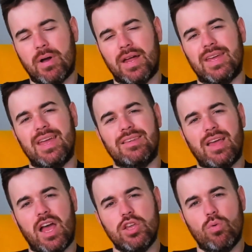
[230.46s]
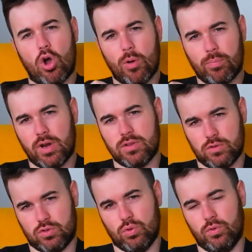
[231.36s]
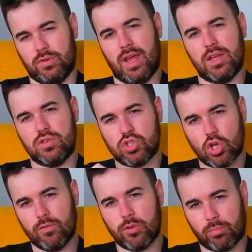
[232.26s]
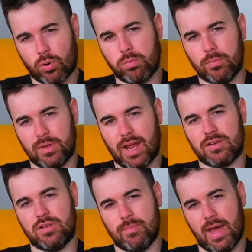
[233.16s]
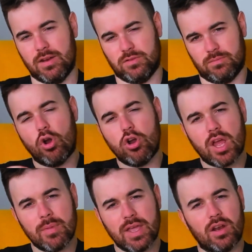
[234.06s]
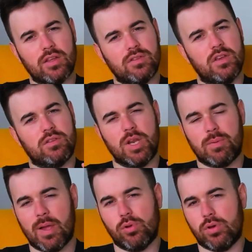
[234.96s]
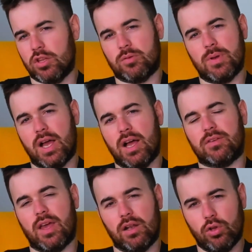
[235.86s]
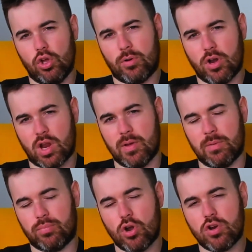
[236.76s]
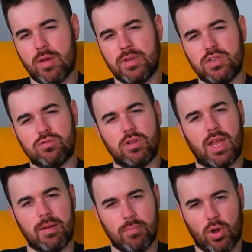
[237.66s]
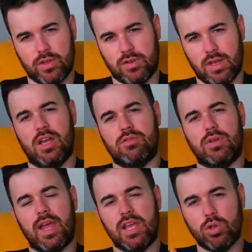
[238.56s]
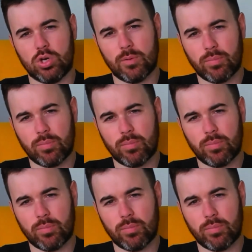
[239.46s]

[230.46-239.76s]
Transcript: but it's how you operate those tools and how you solve the problem that actually matters. Programming, and I say this to many people who come to me and ask how to learn programming, programming is really a mindset. It's really how you look at a